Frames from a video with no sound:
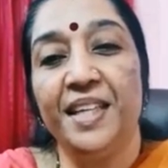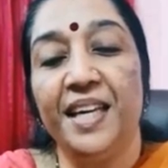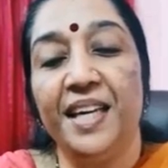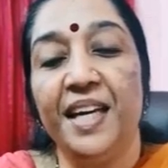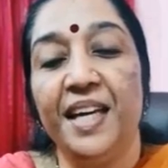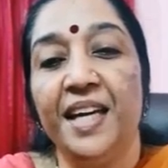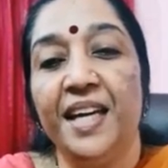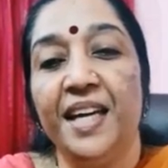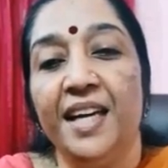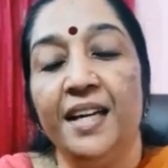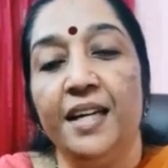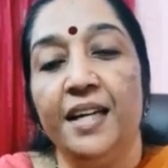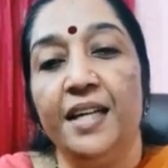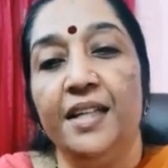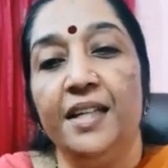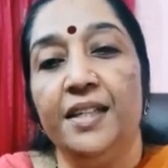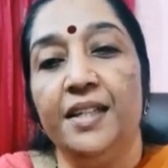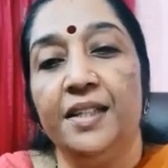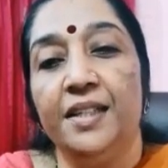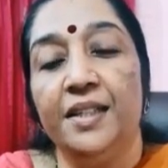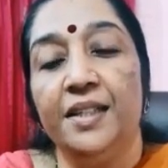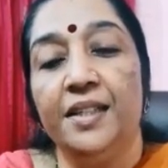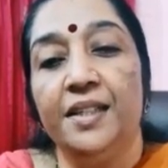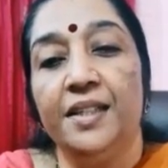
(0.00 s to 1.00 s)
Okay.
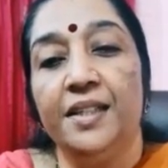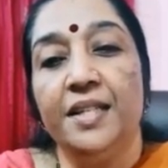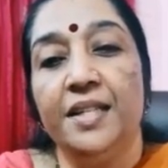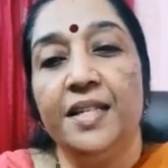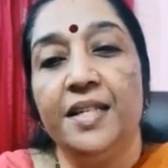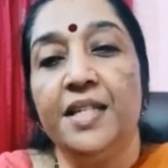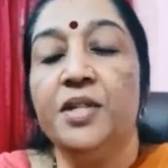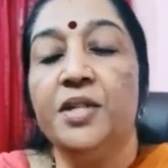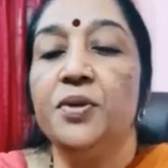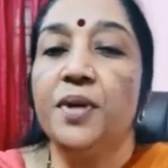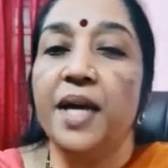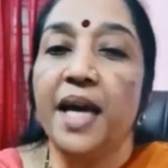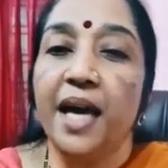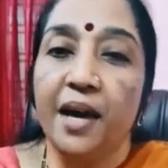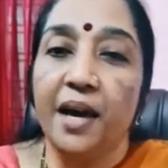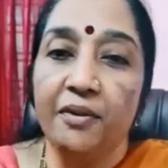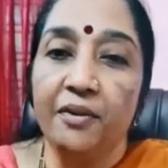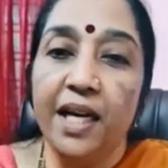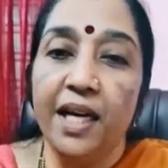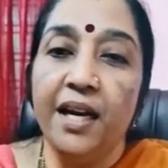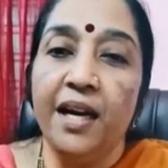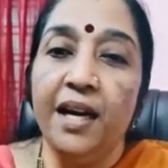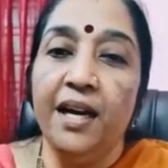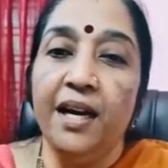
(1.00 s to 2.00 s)
Uh, see, today
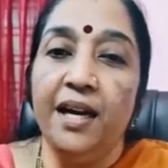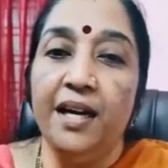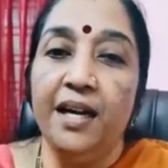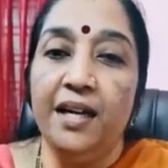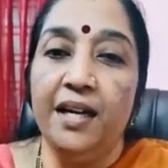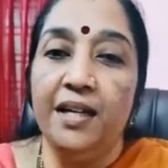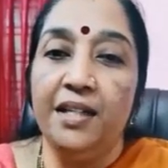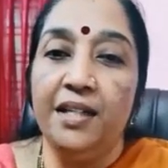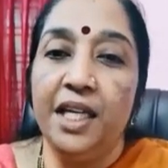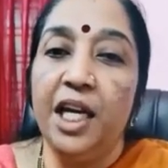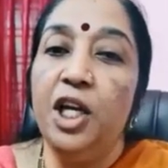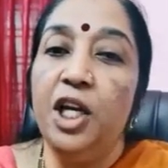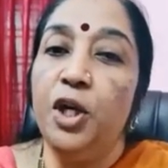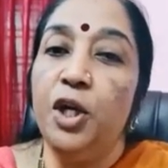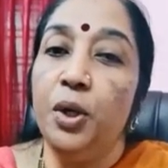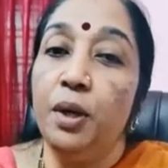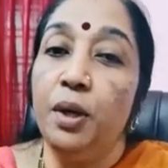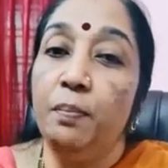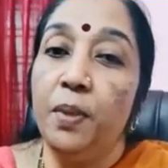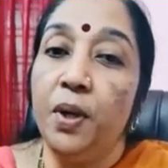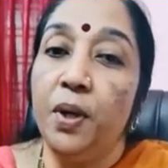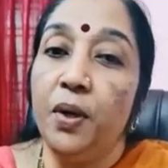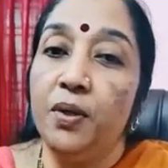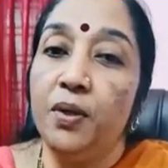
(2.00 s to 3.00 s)
I will uh, tell you
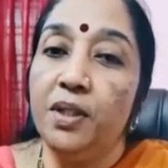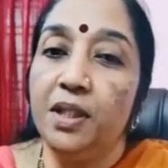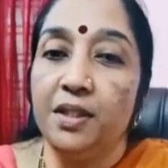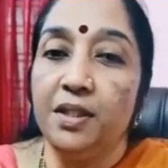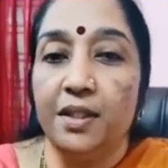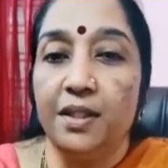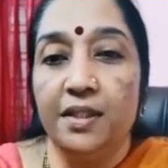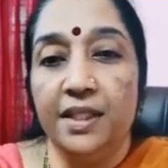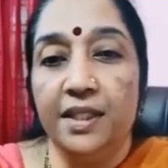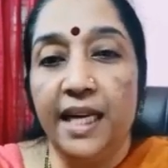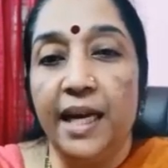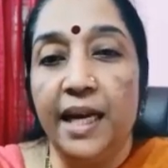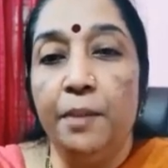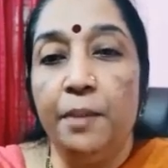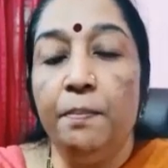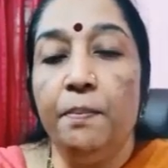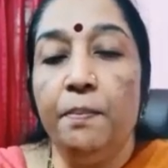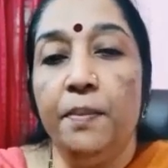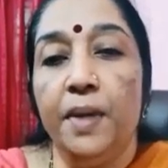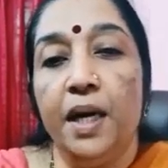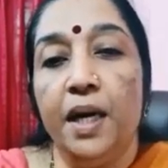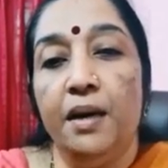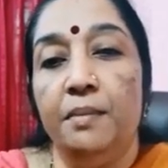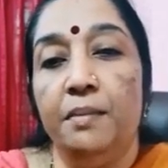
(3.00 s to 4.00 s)
about uh,
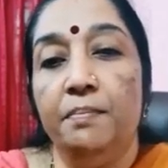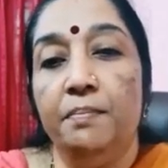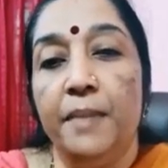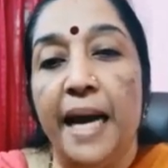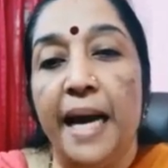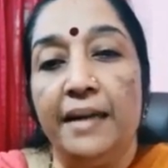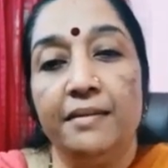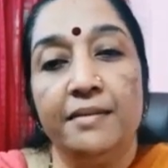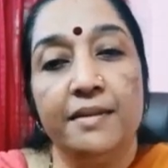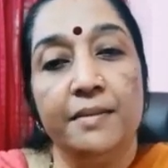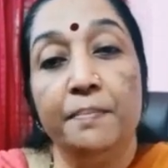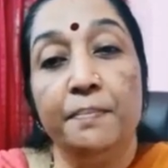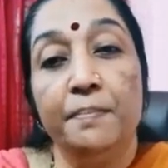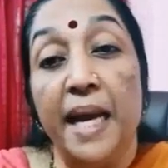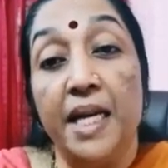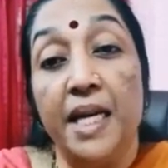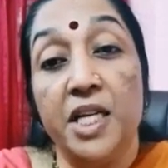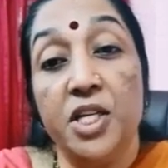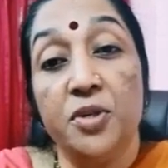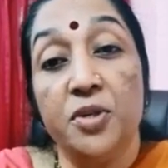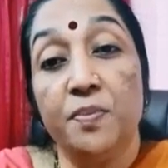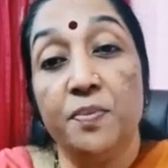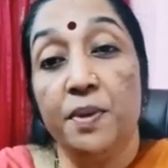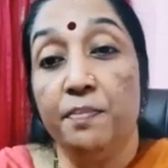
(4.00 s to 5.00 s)
time uh, mat
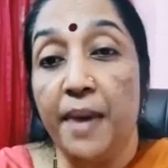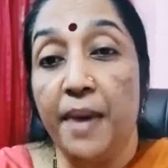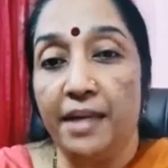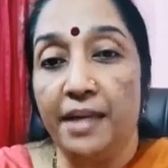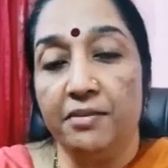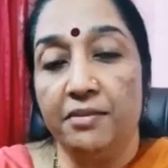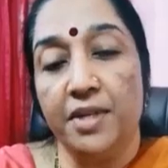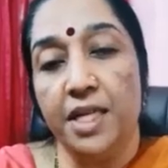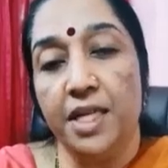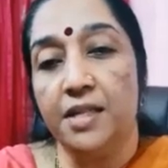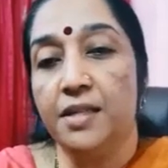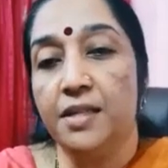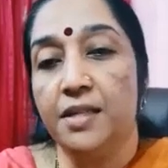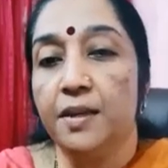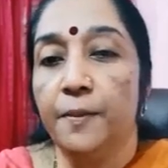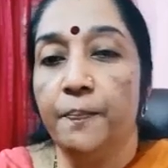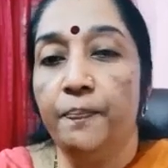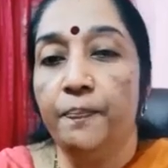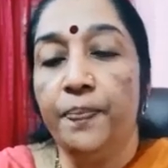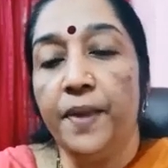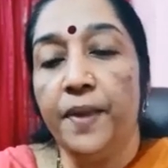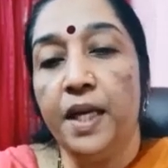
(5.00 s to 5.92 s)
management matrix.